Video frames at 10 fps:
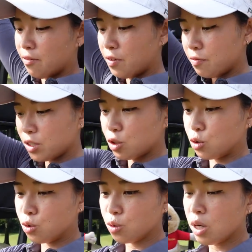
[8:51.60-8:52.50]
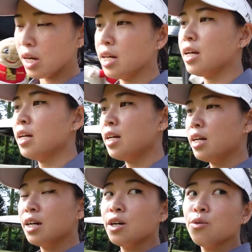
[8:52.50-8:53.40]
52,
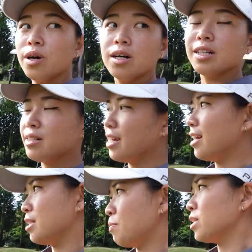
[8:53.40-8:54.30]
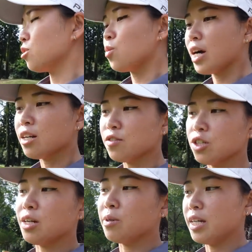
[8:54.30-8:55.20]
well, yeah, it depends on what kind of
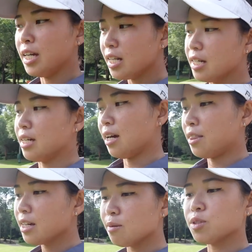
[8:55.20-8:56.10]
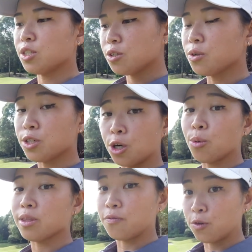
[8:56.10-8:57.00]
shot I want to hit. I think I'm still going to go
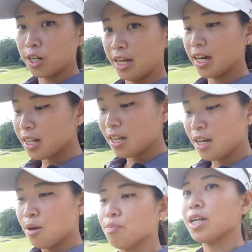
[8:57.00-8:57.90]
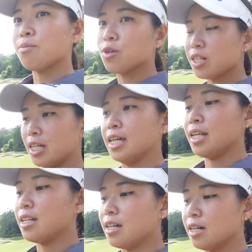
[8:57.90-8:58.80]
with a 48, but I'm going to
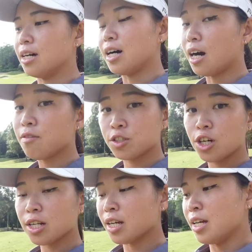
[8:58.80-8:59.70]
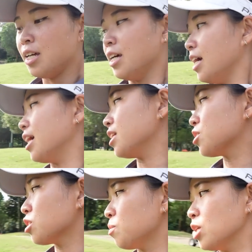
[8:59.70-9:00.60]
hit a half shot, and
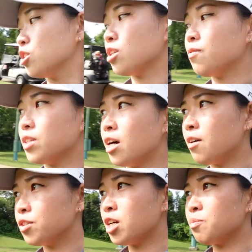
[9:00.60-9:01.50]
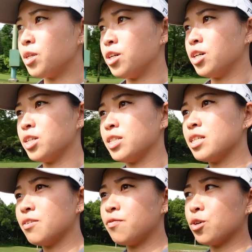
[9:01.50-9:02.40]
it's going to be a softer half shot, because
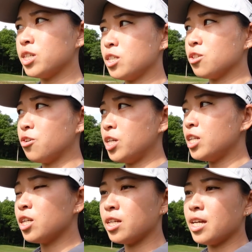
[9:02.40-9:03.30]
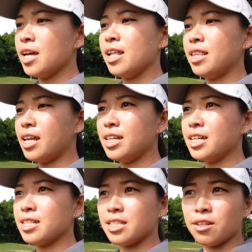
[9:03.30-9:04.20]
for this green, landing
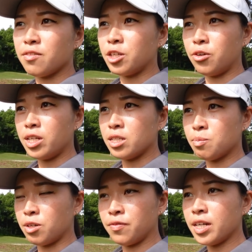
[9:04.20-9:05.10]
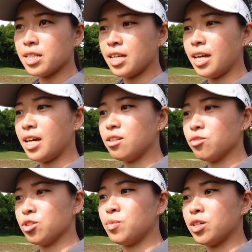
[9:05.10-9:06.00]
it in the center of the green is perfect, and
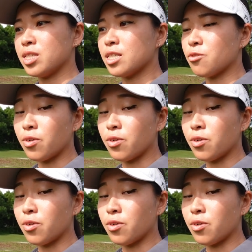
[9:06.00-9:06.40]
also because it's a